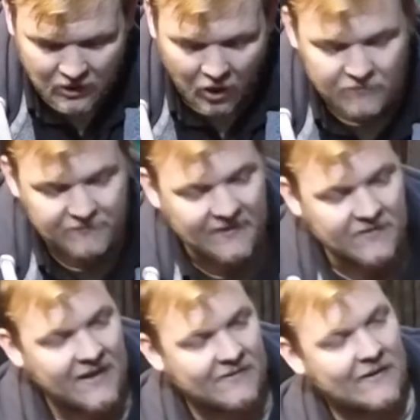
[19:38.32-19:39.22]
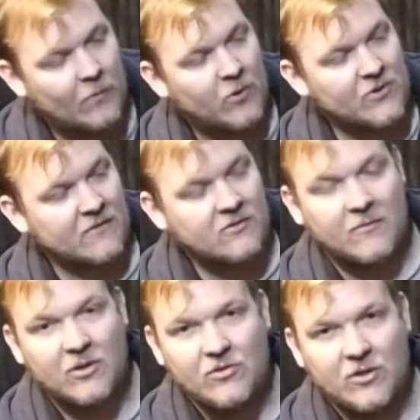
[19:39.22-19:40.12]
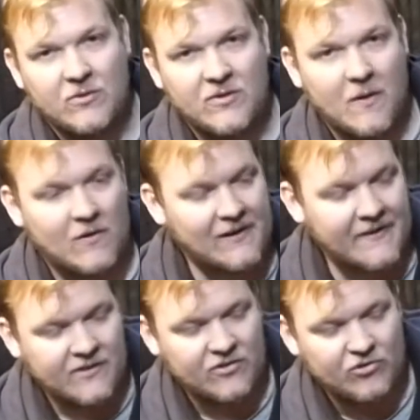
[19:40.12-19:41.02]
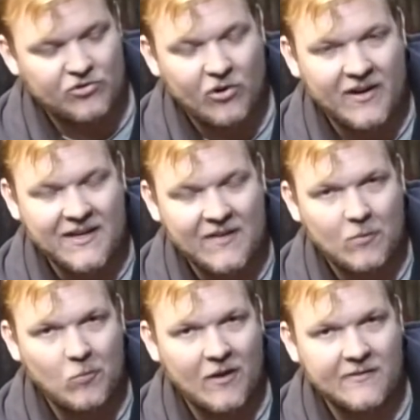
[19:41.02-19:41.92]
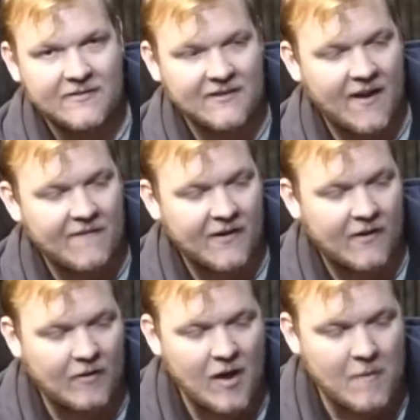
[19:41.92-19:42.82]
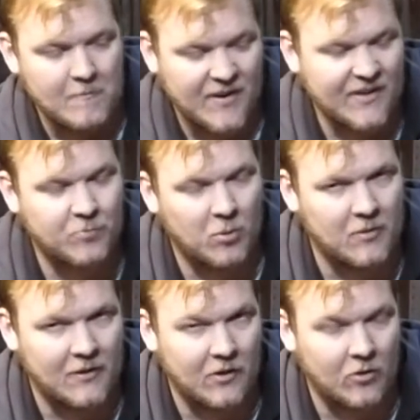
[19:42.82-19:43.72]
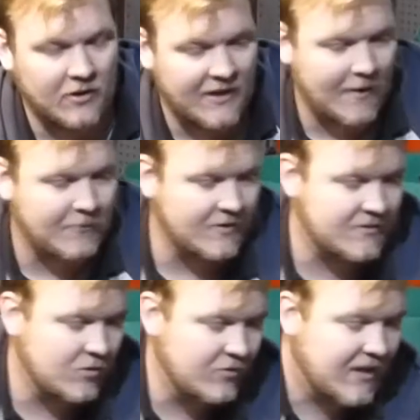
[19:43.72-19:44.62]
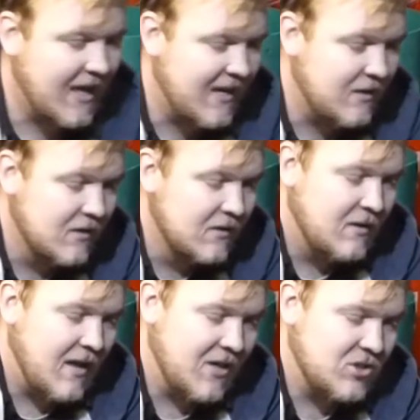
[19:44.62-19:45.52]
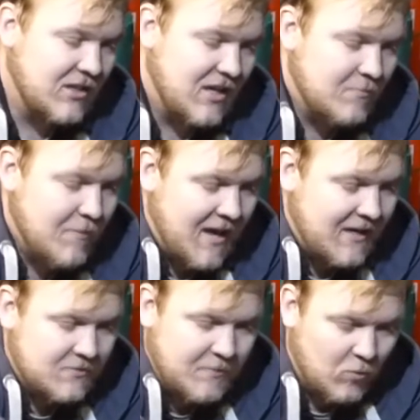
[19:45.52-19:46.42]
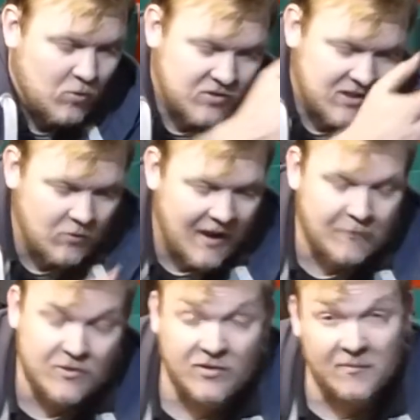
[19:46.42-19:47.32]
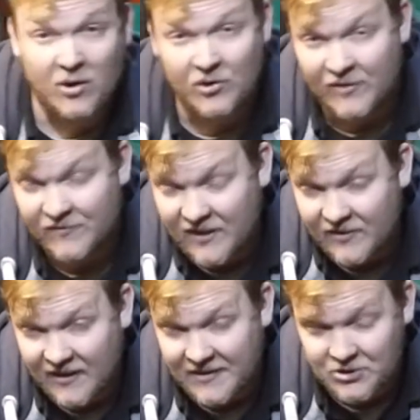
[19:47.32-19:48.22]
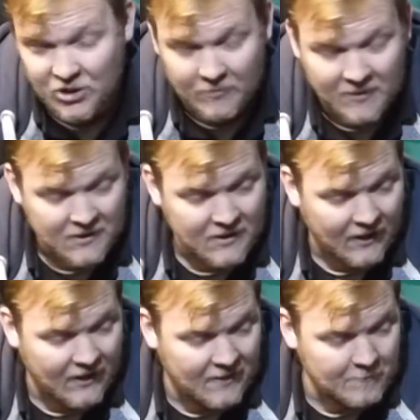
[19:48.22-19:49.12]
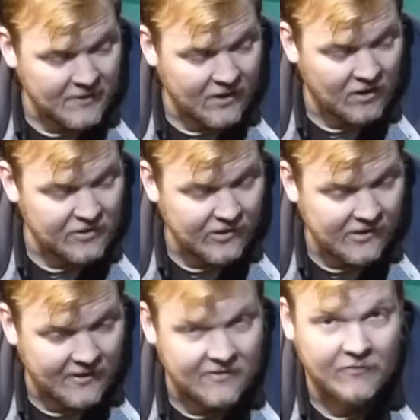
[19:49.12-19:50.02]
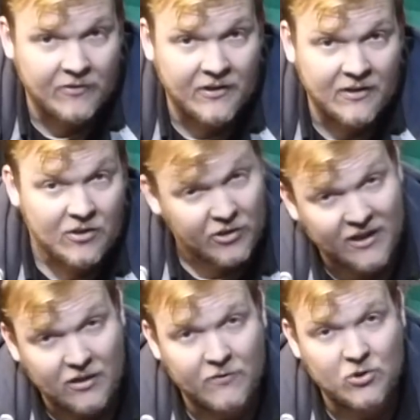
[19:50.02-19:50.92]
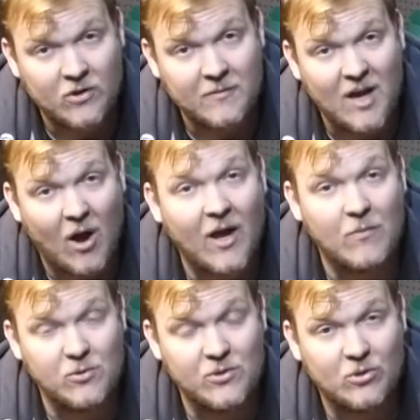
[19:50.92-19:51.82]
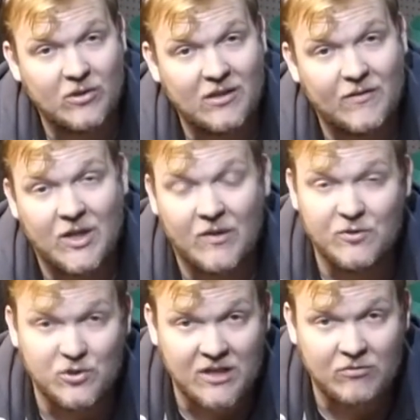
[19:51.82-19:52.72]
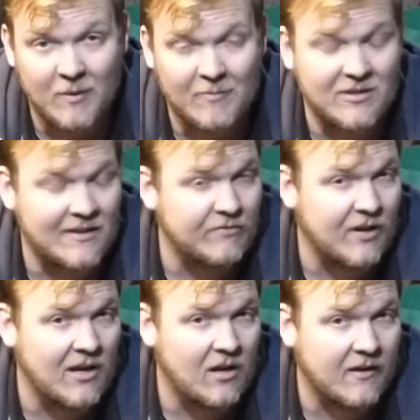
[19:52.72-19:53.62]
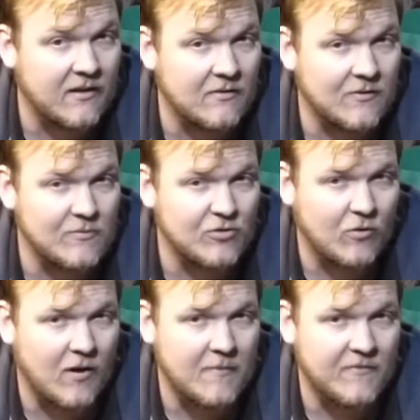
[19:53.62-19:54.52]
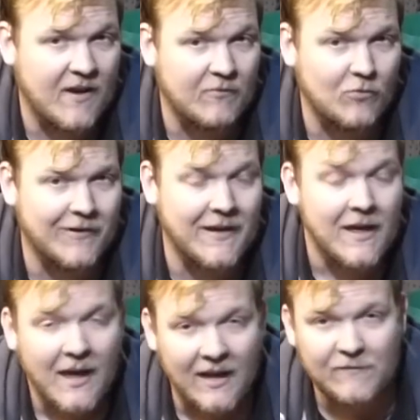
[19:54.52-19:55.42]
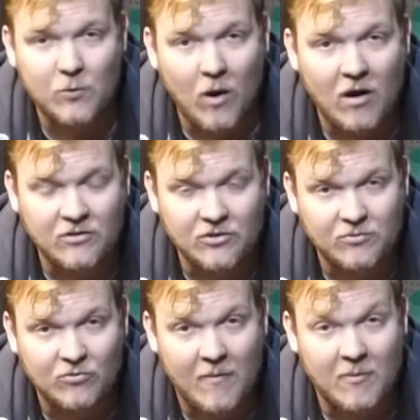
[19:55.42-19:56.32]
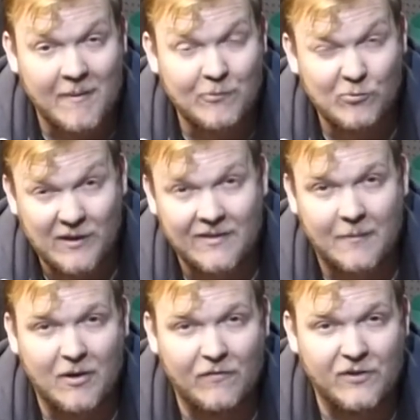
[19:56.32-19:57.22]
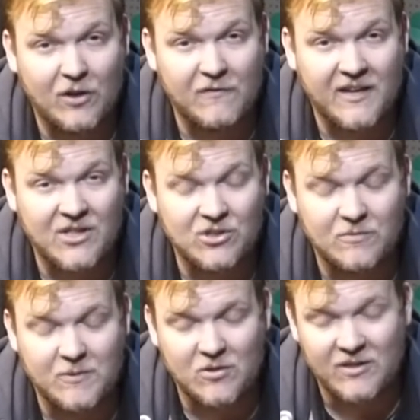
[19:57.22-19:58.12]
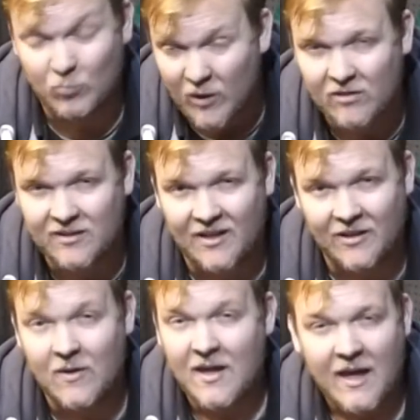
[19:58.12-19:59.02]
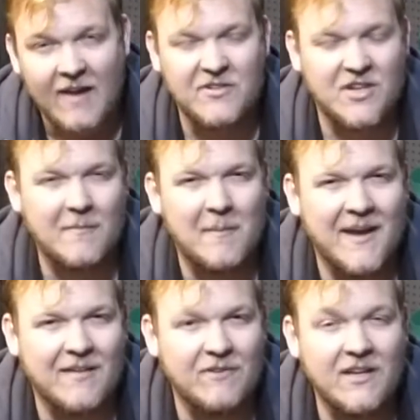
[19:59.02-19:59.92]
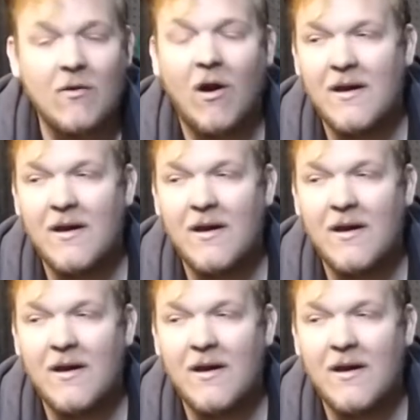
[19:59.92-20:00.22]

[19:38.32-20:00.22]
Hopefully the next little project I'm going to do with some oak leaves is to try and get them welded together, but it's probably not going to happen until the gate actually gets made, but we'll see what happens. I might not even get the gate job, but I think that's everything. So thank you for joining me. I hope you enjoyed this video. If you did, remember to leave a like and subscribe if you haven't already. And if you are a subscriber, remember to ring that bell for notifications, because it will tell you every time I make a video.